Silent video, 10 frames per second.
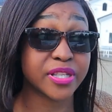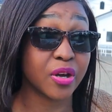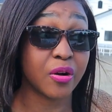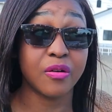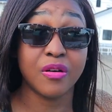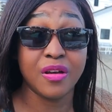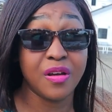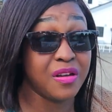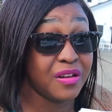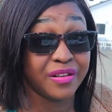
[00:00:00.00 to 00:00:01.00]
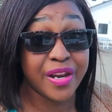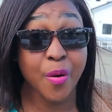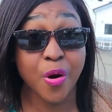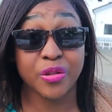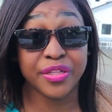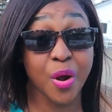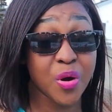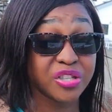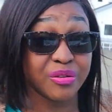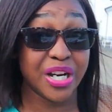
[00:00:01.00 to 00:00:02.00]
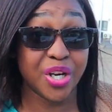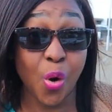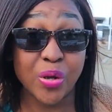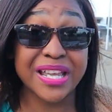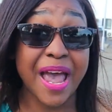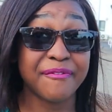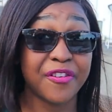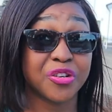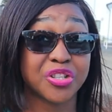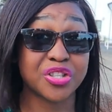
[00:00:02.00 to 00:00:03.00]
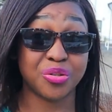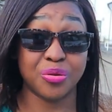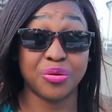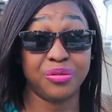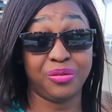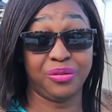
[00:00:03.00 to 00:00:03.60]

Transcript: So there were there was really no time for us to,